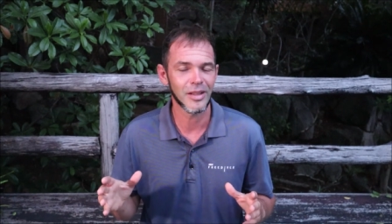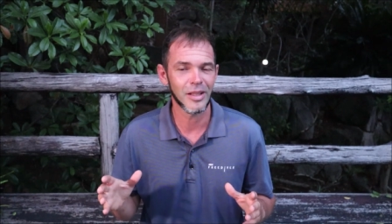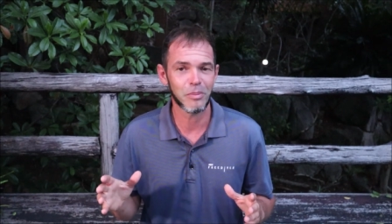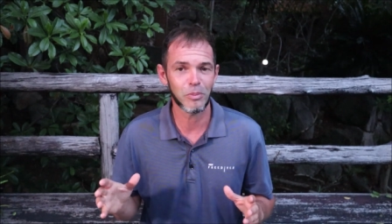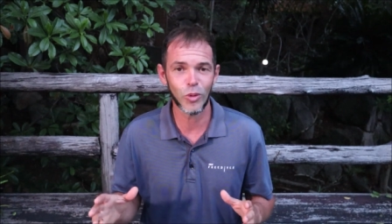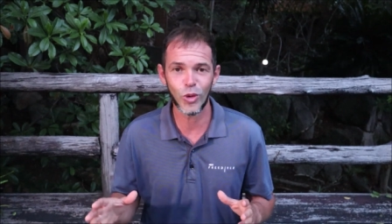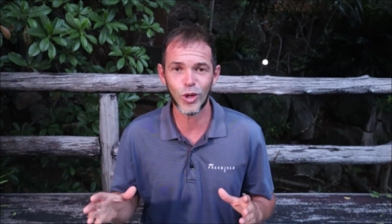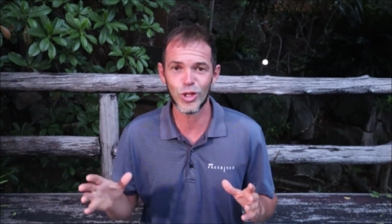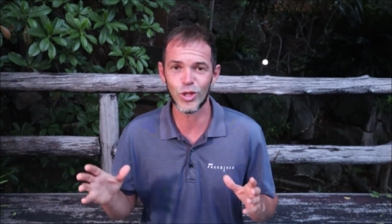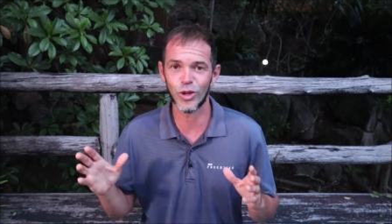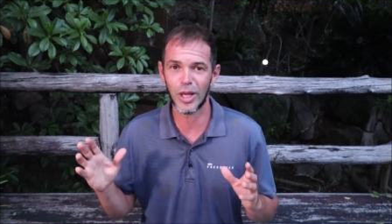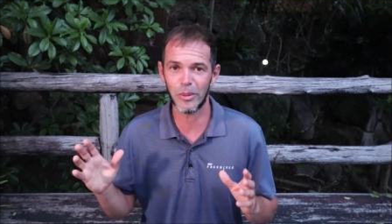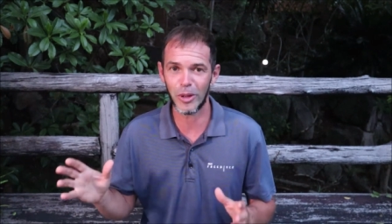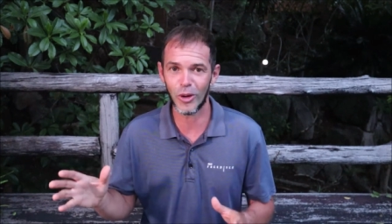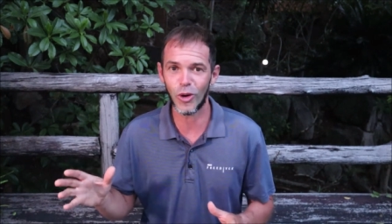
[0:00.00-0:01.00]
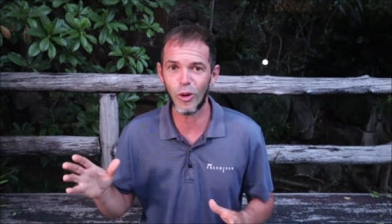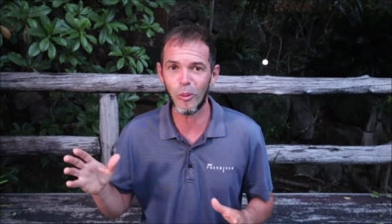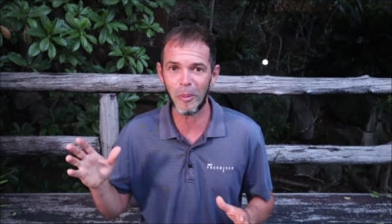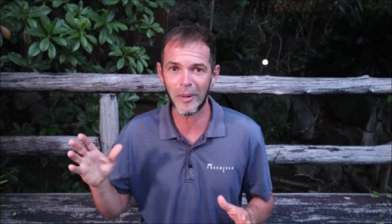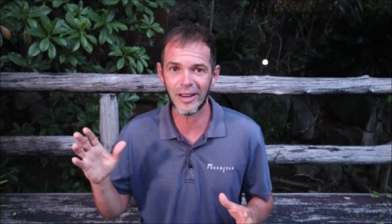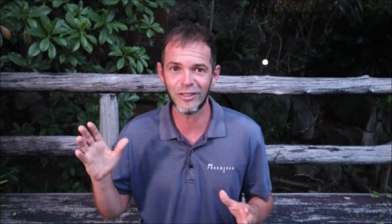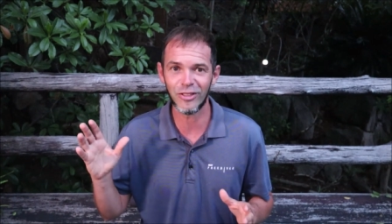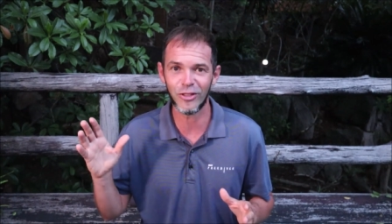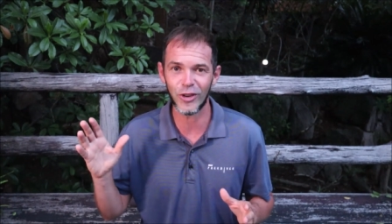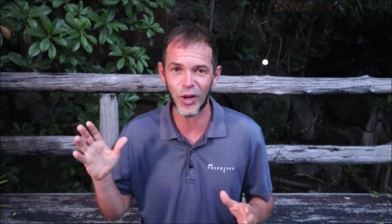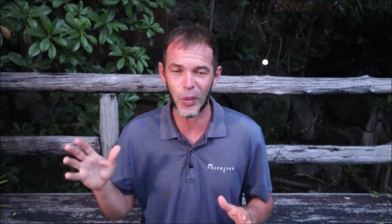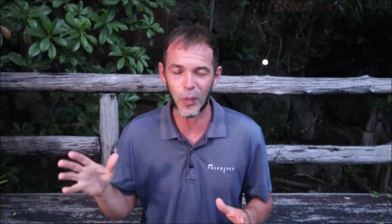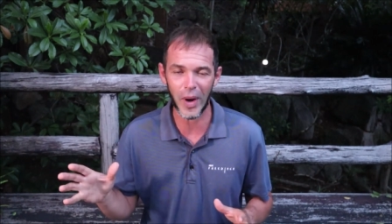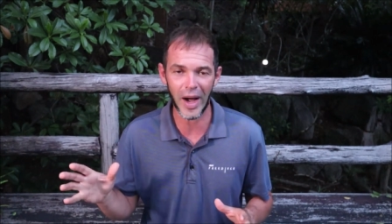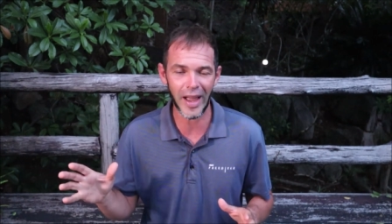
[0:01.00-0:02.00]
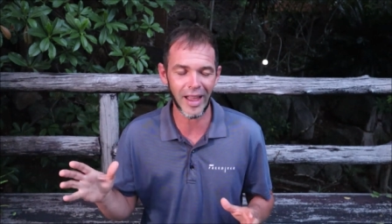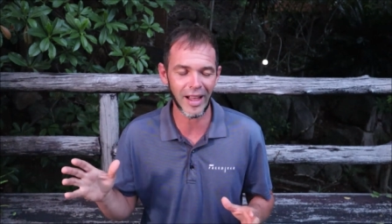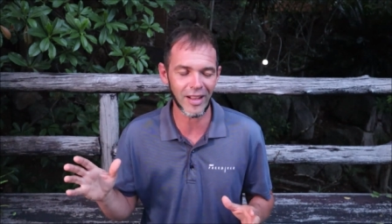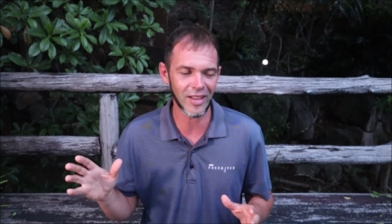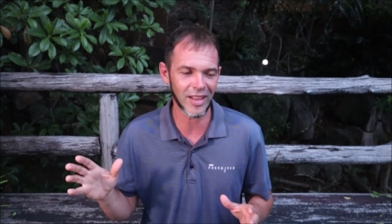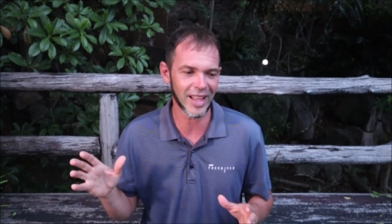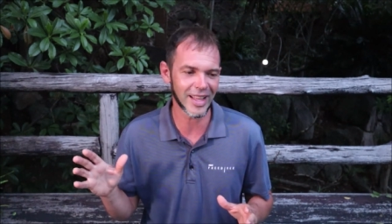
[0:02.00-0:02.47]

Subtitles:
the pool is going to be open for a while